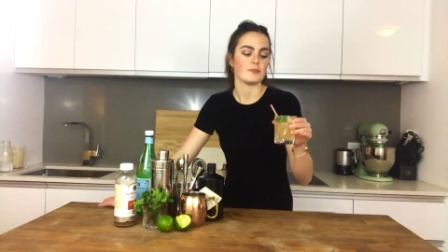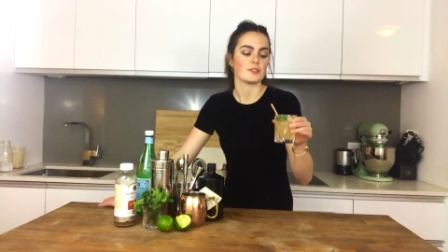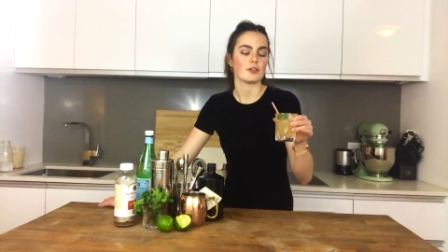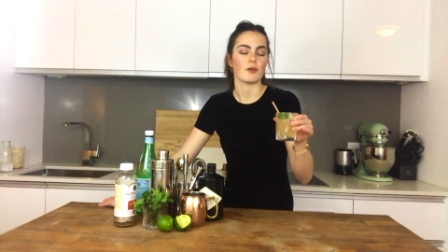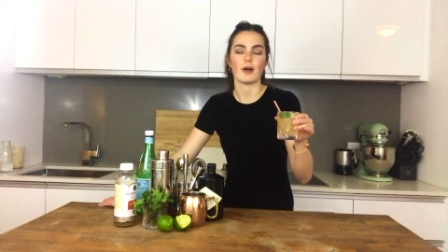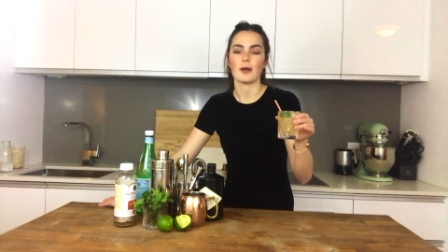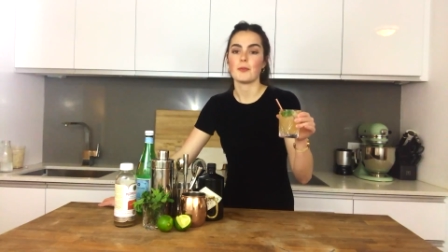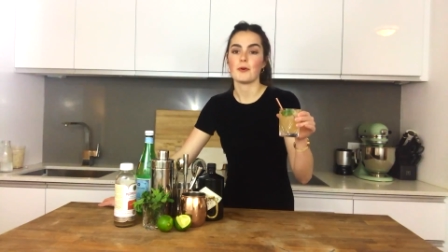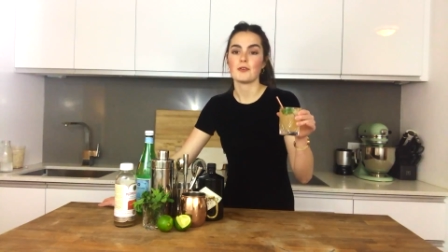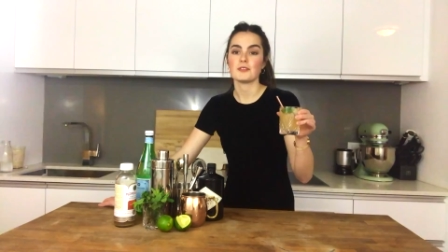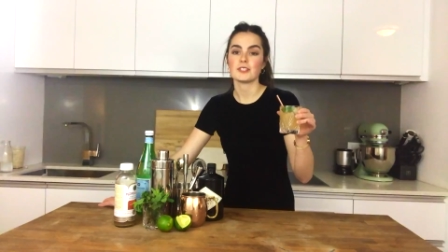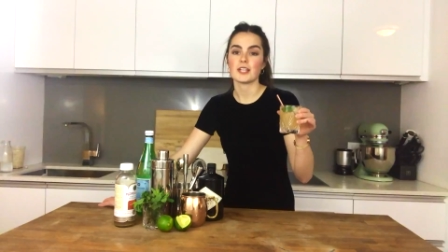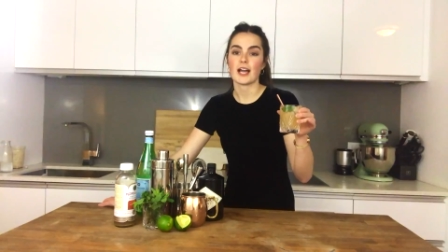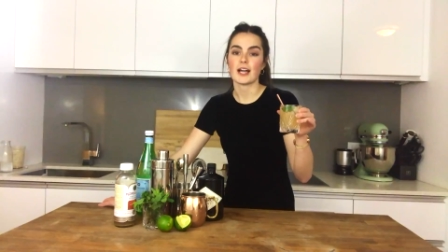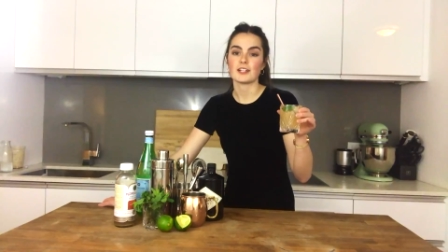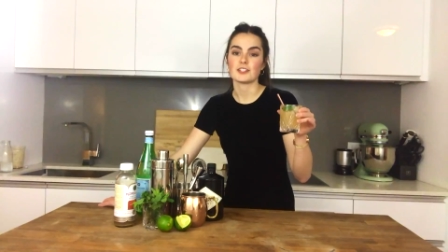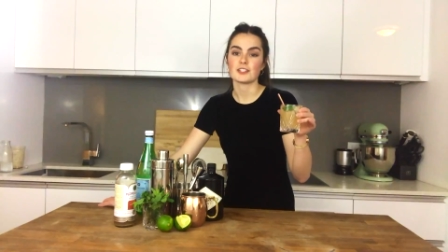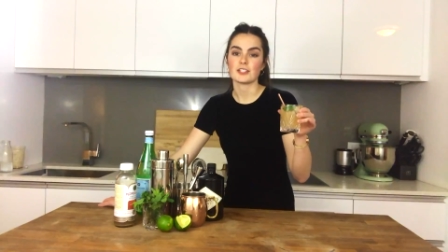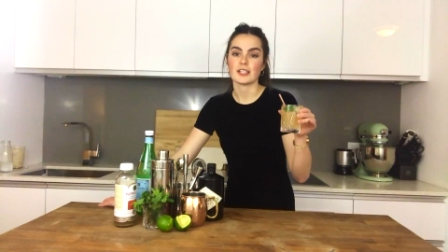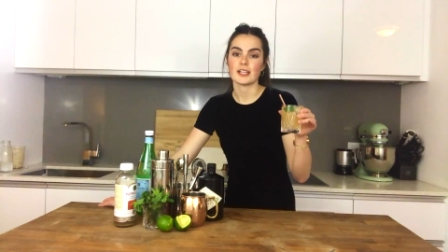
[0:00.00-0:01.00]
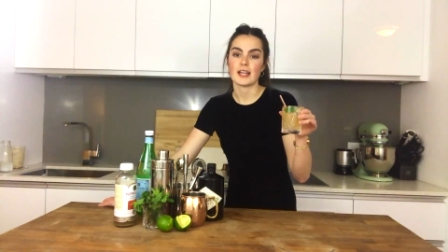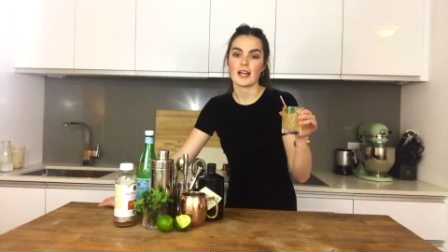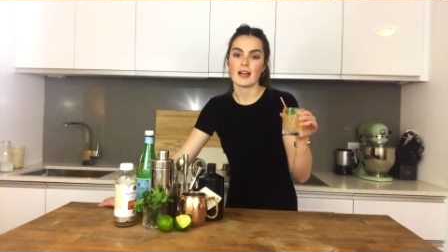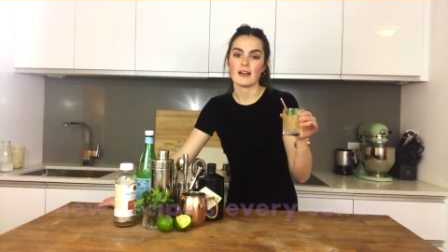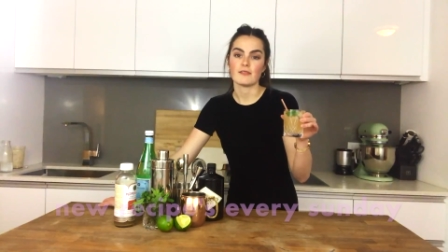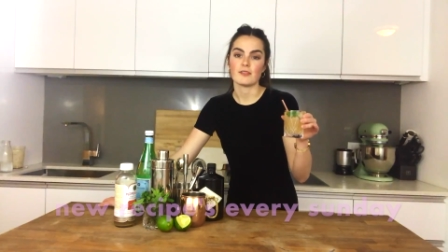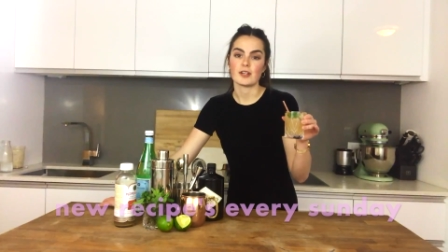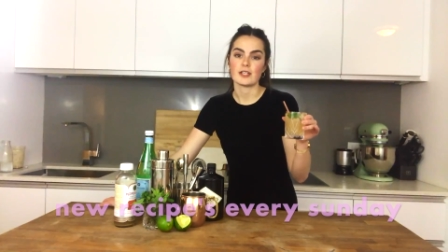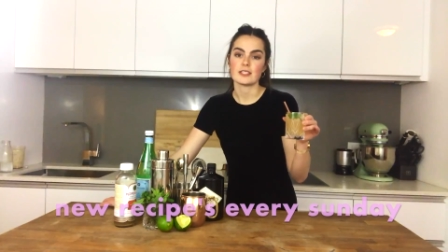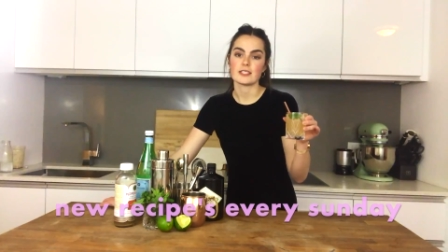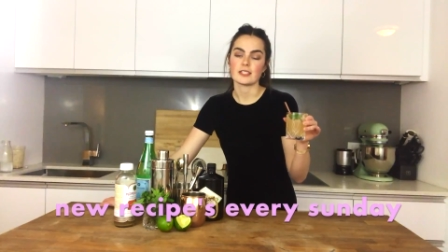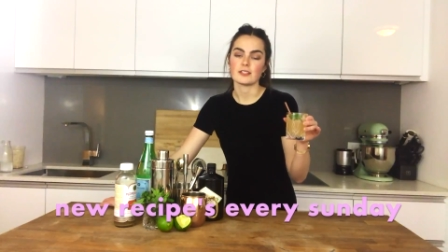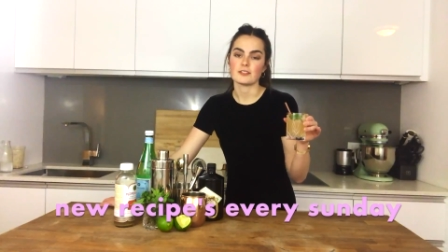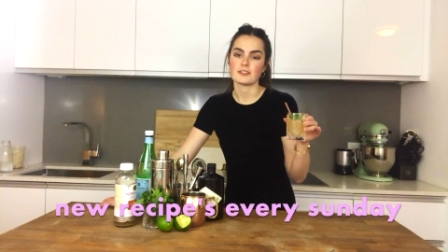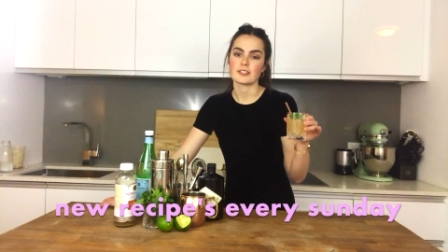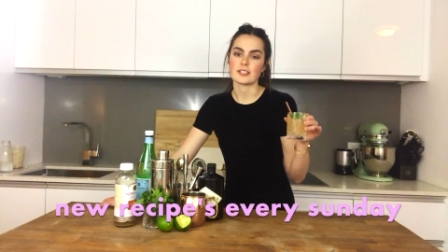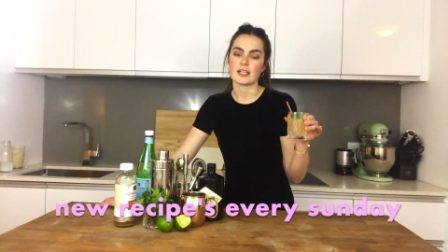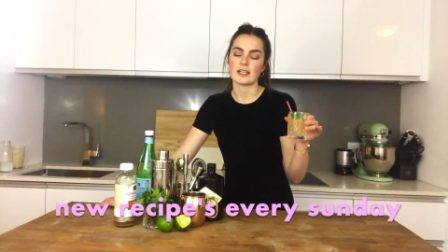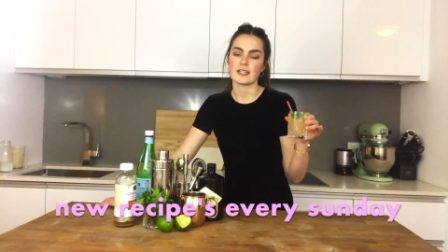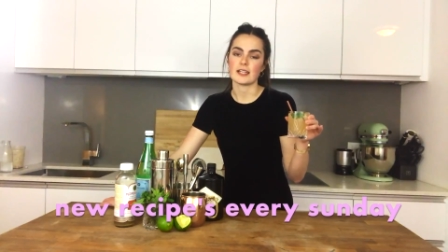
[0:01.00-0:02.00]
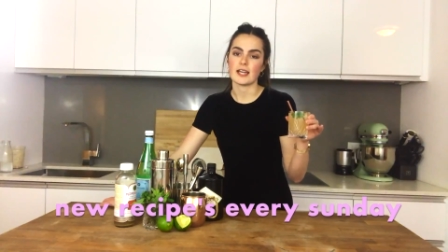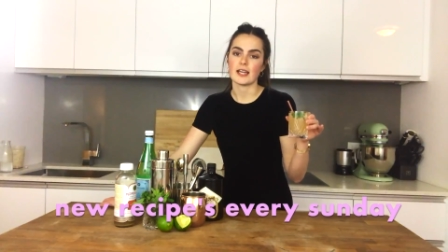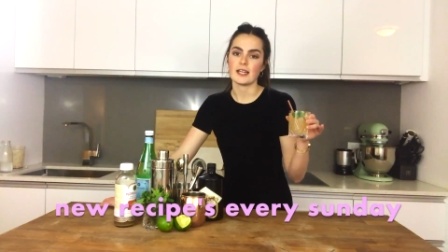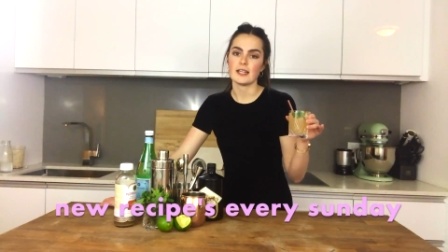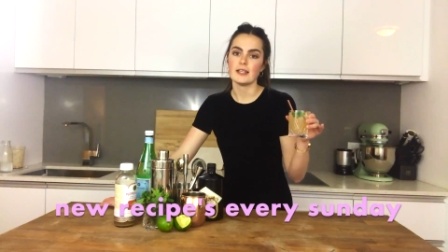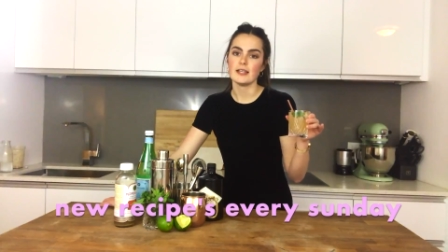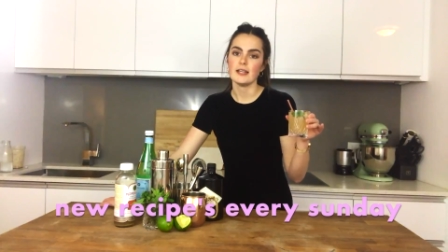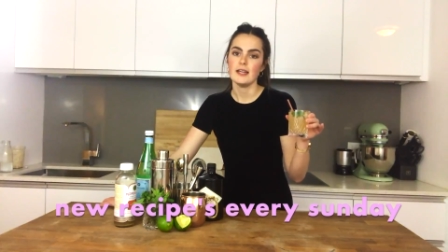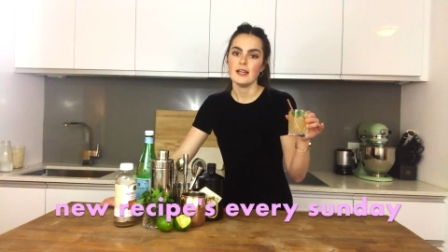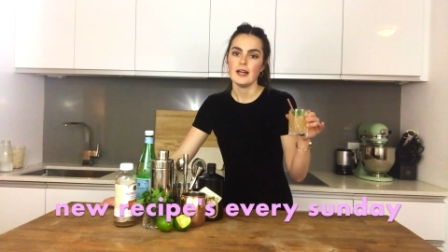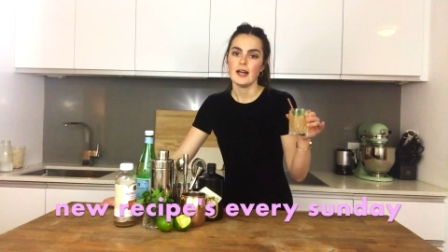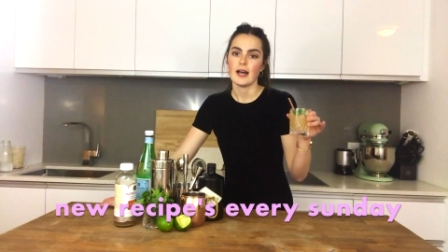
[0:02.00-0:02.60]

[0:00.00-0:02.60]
So I post actually every single Sunday.